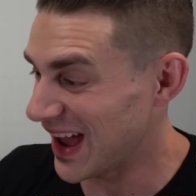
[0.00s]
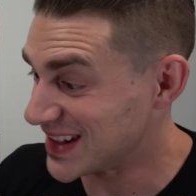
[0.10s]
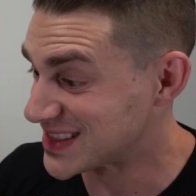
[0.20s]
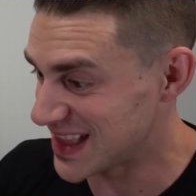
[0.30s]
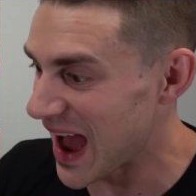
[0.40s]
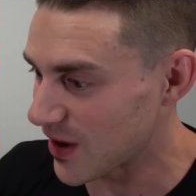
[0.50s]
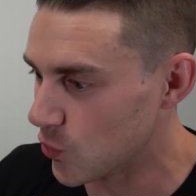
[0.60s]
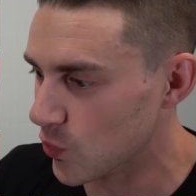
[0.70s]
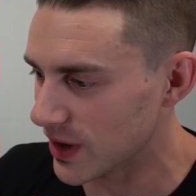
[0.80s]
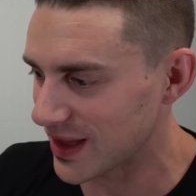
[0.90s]
It's that
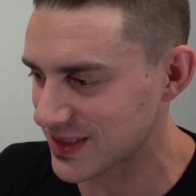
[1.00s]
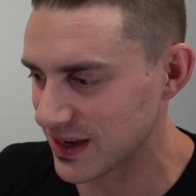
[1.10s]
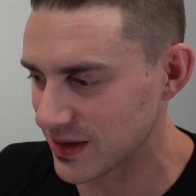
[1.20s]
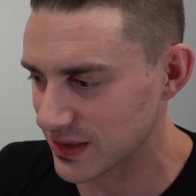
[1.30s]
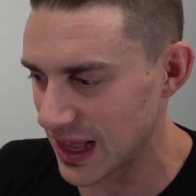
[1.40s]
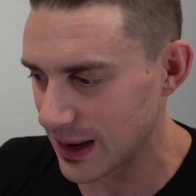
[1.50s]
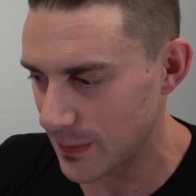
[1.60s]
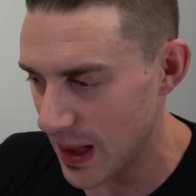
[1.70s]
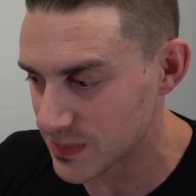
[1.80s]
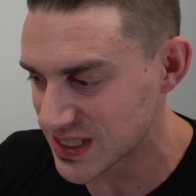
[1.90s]
good. I think like
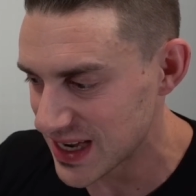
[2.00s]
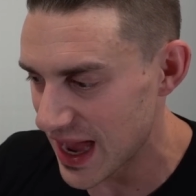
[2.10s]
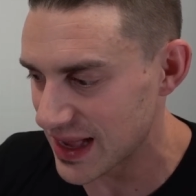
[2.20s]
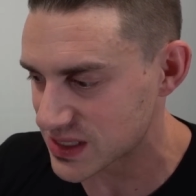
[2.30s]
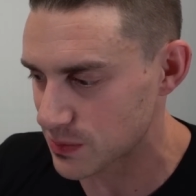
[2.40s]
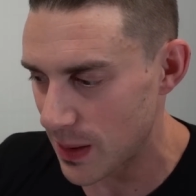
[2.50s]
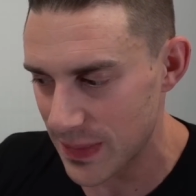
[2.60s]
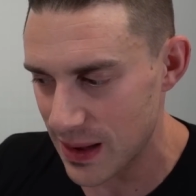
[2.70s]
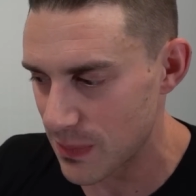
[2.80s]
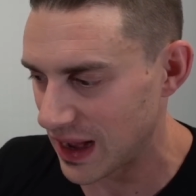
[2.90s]
MTS, my
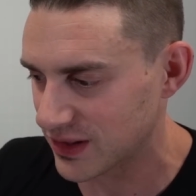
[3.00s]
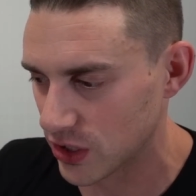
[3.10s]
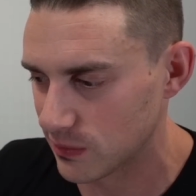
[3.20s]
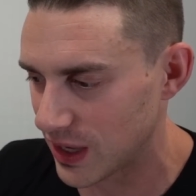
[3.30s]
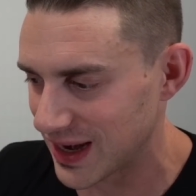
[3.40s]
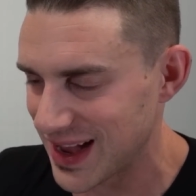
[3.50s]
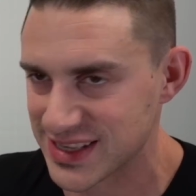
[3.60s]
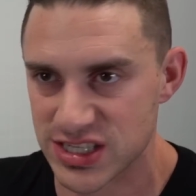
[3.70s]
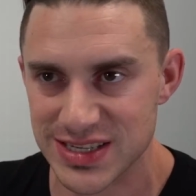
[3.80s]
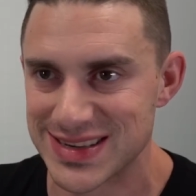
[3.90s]
man Mark Loebliner,
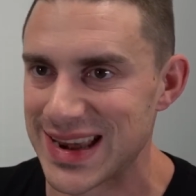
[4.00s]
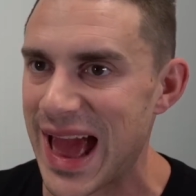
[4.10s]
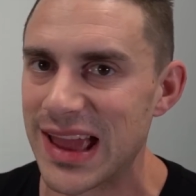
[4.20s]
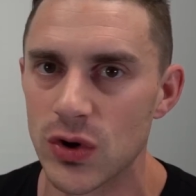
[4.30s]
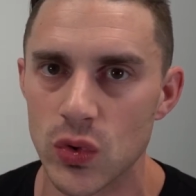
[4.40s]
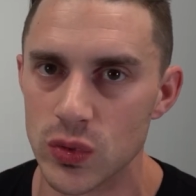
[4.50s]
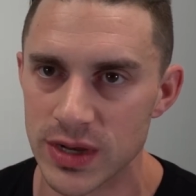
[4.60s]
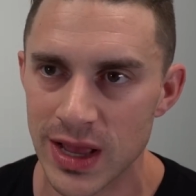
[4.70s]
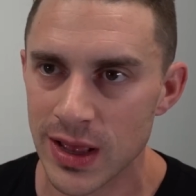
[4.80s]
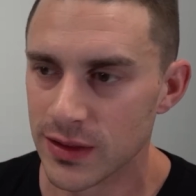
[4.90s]
has just nailed